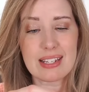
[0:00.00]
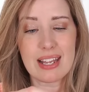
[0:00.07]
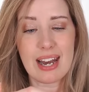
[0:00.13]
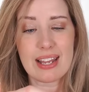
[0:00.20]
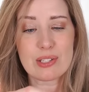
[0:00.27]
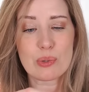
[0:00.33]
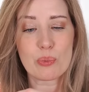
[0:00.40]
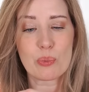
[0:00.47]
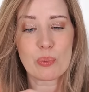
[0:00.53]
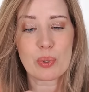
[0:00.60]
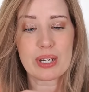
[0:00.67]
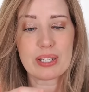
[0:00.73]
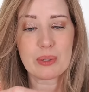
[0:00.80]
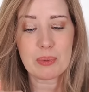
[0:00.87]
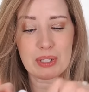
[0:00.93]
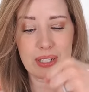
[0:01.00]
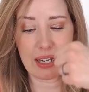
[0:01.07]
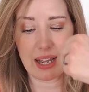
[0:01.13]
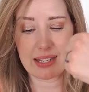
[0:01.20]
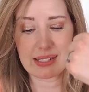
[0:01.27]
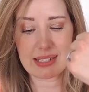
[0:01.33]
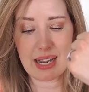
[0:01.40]
It has a really, really
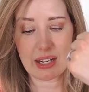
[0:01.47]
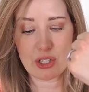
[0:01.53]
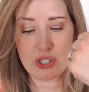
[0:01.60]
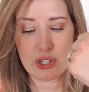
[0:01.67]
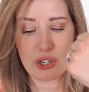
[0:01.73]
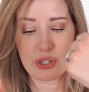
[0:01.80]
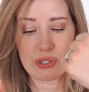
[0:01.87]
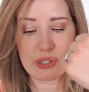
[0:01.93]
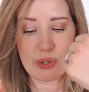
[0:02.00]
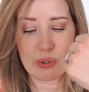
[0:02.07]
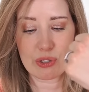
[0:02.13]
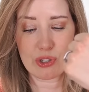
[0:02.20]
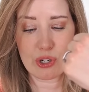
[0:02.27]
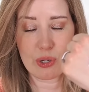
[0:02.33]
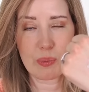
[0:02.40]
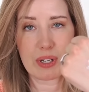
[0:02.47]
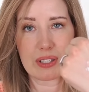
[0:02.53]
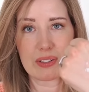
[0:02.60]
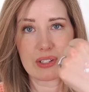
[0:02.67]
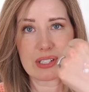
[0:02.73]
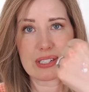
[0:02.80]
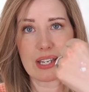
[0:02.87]
nice texture, so I'll show you what
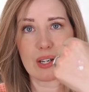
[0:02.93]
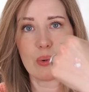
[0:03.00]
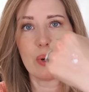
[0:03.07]
it looks like